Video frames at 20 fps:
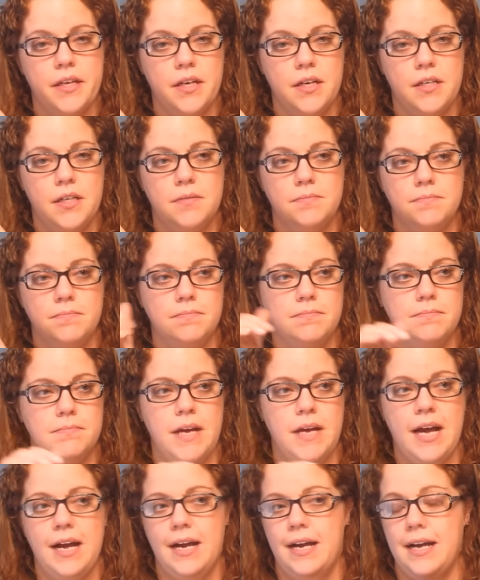Um,
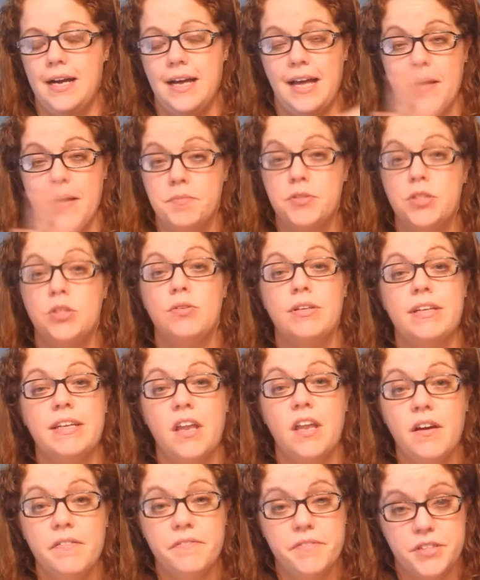I absolutely
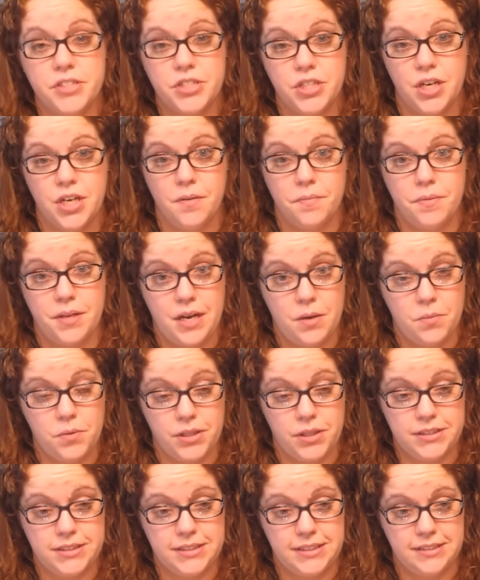loved the job that I
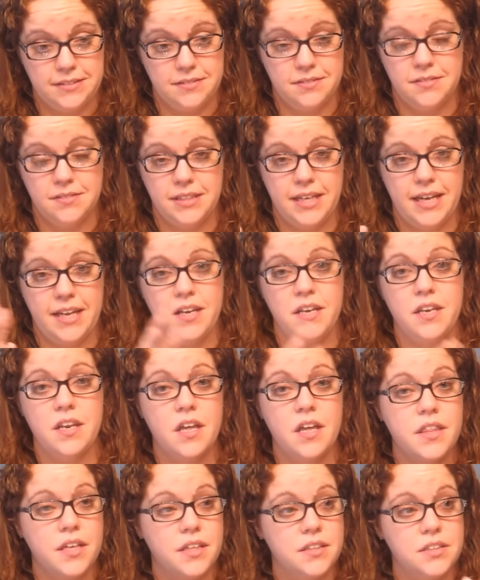worked in. Had
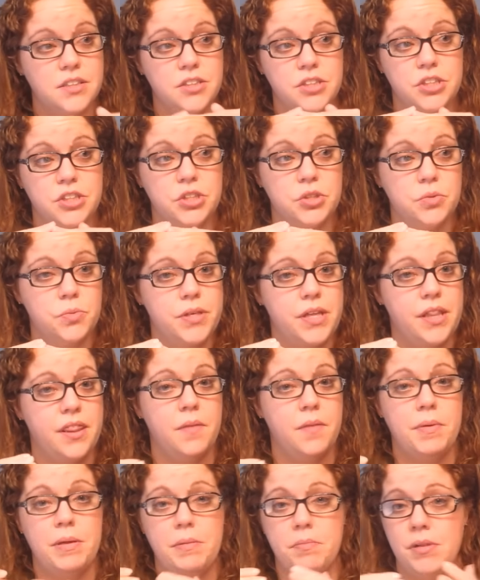nothing to do with
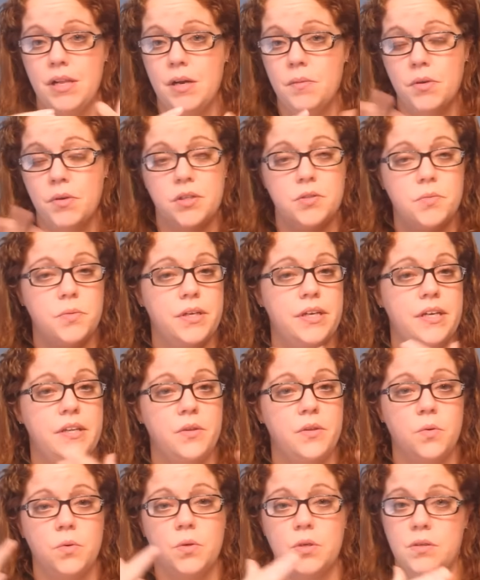the people I worked
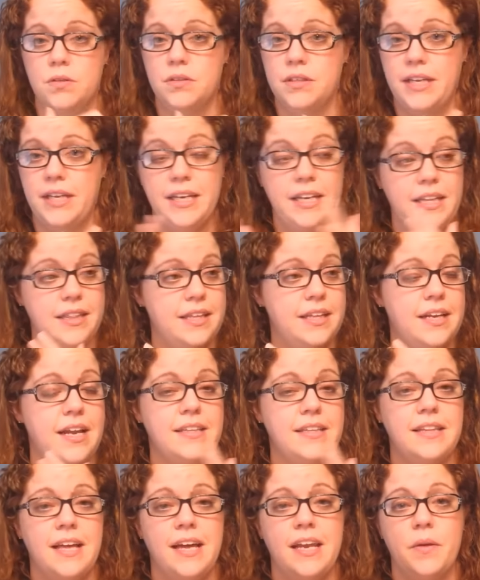with or anything
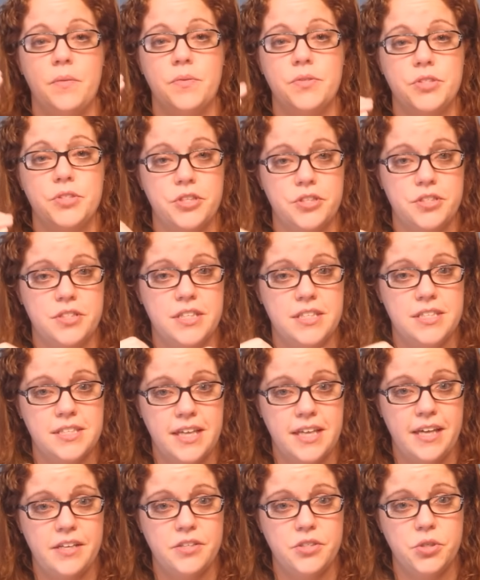like that. It was just the
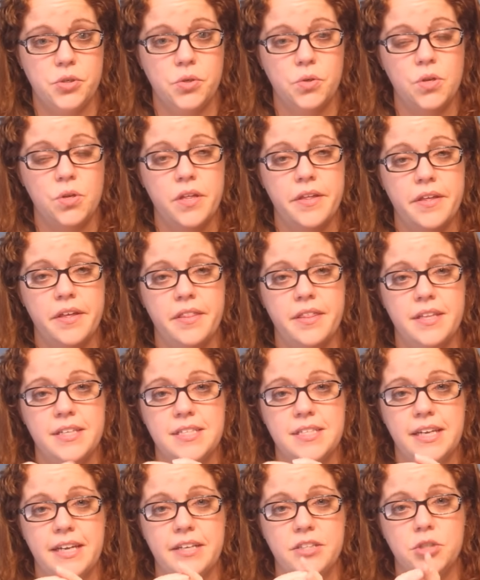schedule. The
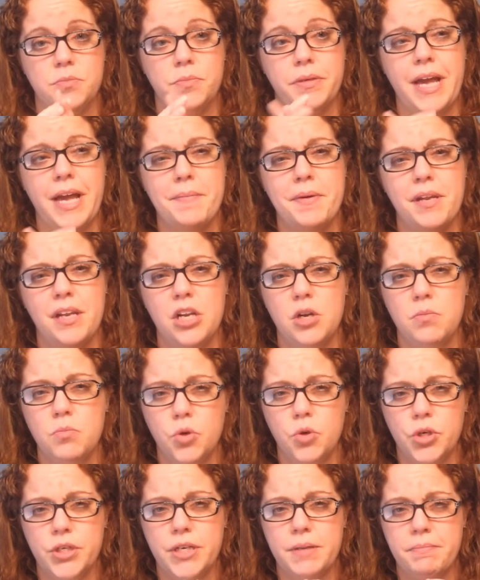schedule became a little
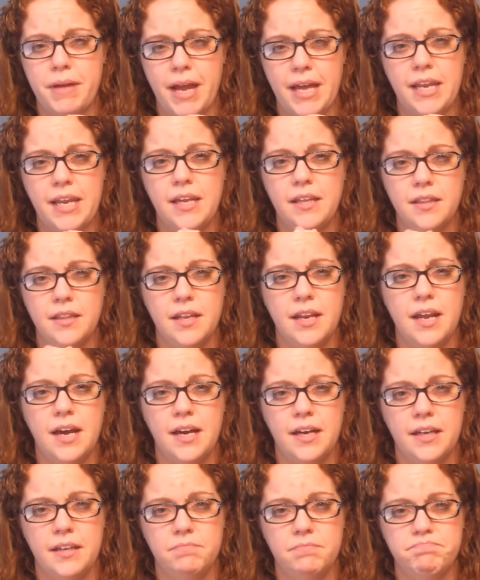more demanding than
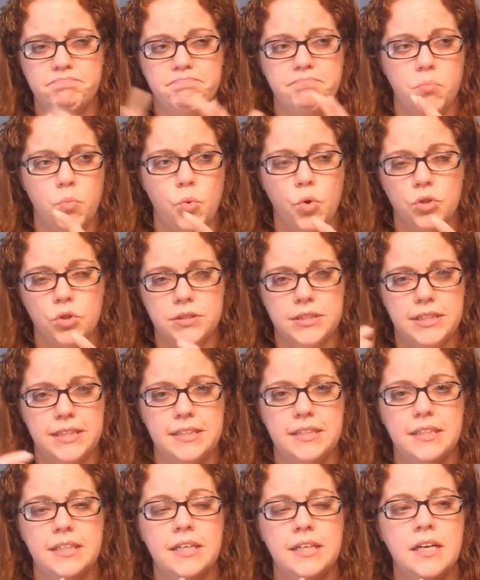I
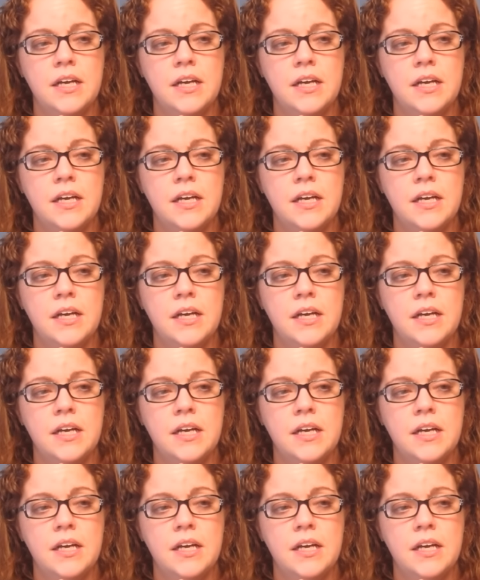wanted.